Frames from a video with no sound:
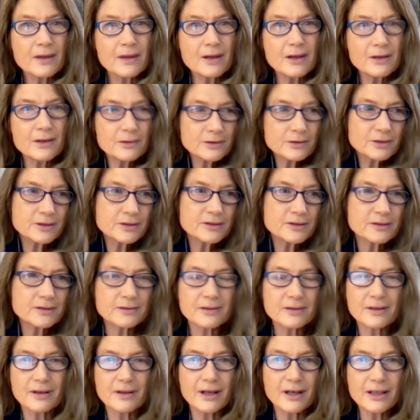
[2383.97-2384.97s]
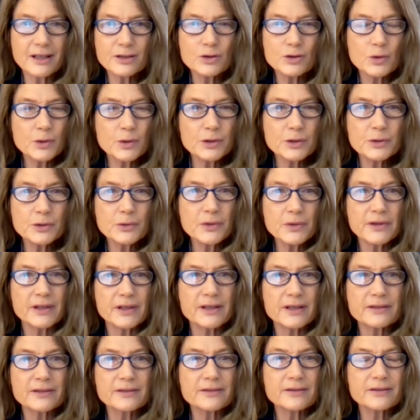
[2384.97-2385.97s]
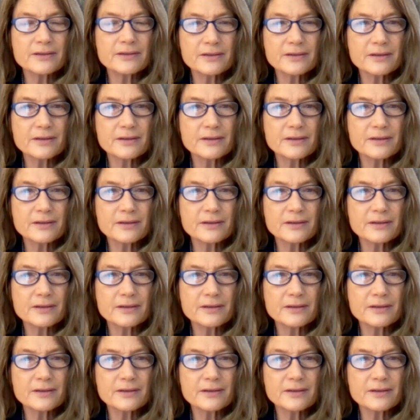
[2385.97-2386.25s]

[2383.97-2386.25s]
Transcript: It's just I enjoy doing this,